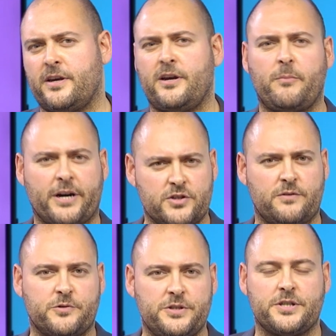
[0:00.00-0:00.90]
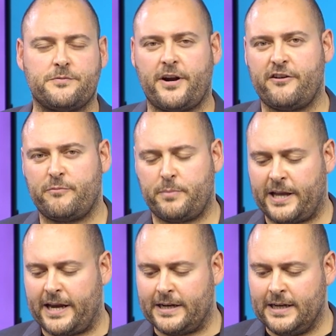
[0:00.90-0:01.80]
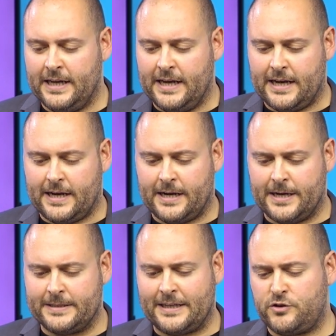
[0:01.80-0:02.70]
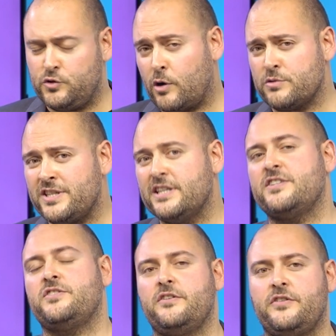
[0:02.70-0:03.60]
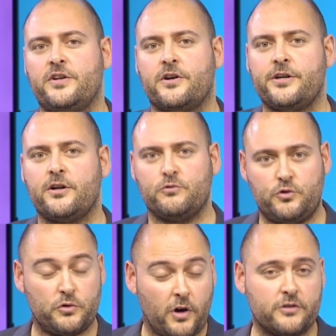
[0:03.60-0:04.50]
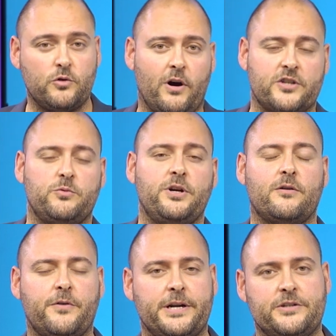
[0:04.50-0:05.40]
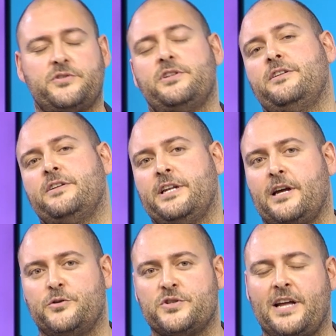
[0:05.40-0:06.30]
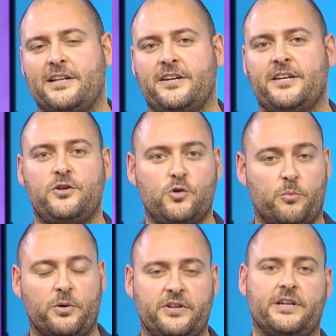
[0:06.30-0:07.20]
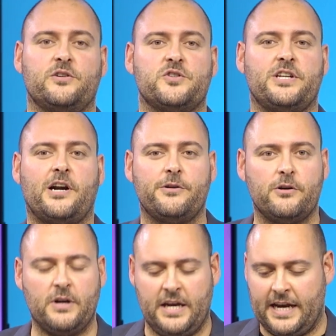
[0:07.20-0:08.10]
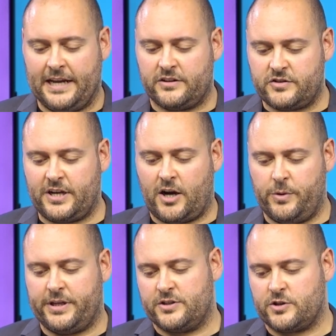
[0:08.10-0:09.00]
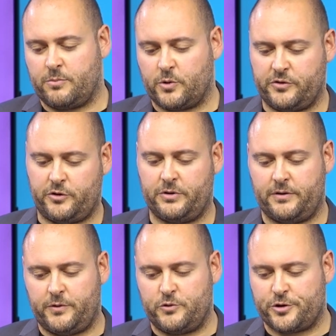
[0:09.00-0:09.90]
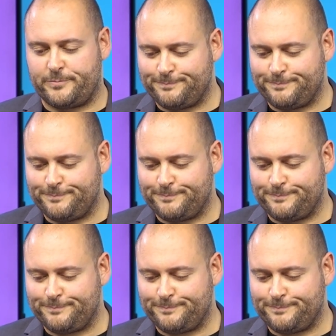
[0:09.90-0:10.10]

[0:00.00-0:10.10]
Microsoft 365 plan that you don't see listed here, do talk to us. We are very interested in understanding your particular scenario and to see how we can support you in the future.